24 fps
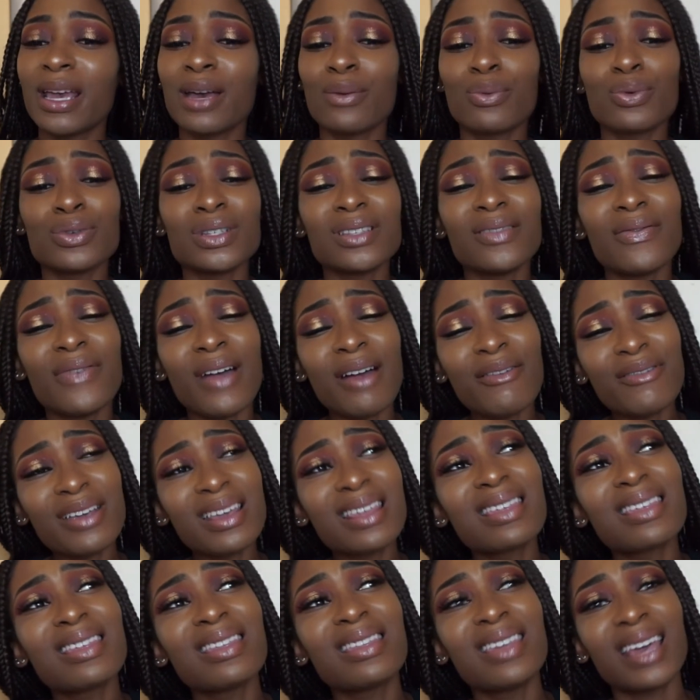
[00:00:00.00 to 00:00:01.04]
It was very
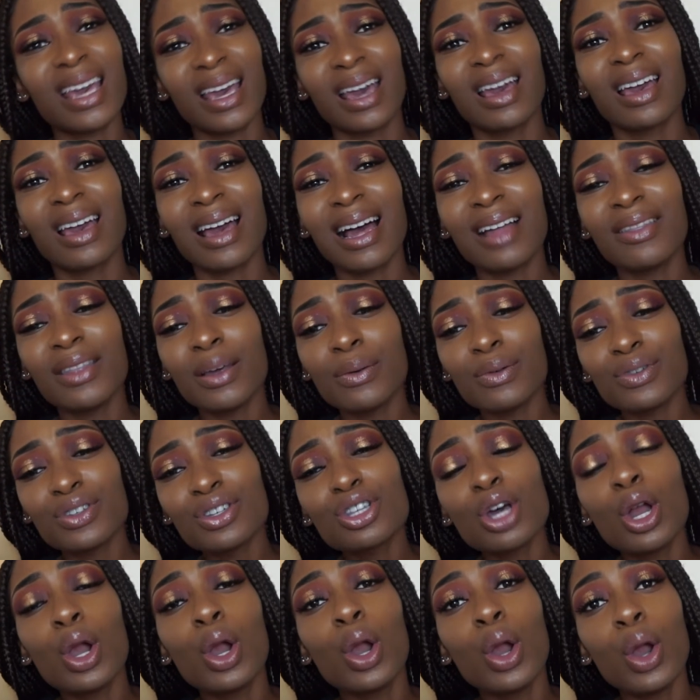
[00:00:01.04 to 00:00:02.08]
thick and there was
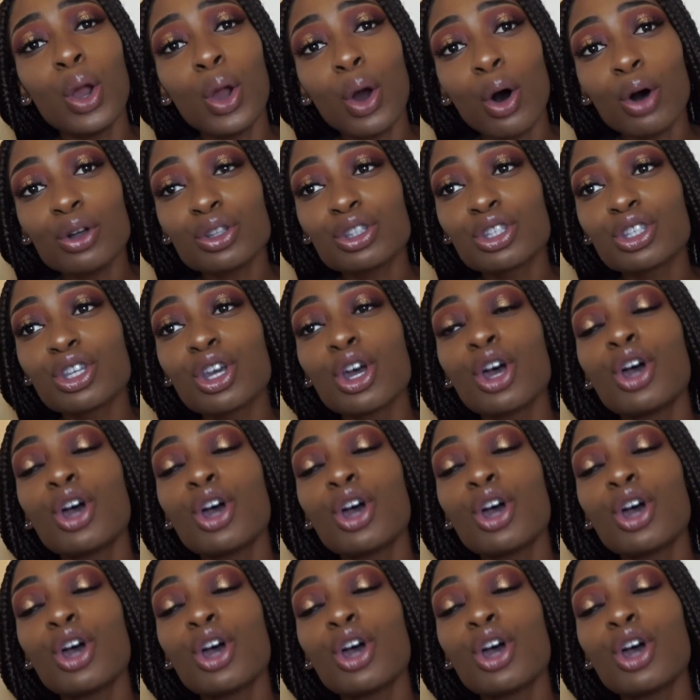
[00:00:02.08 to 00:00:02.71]
just a lot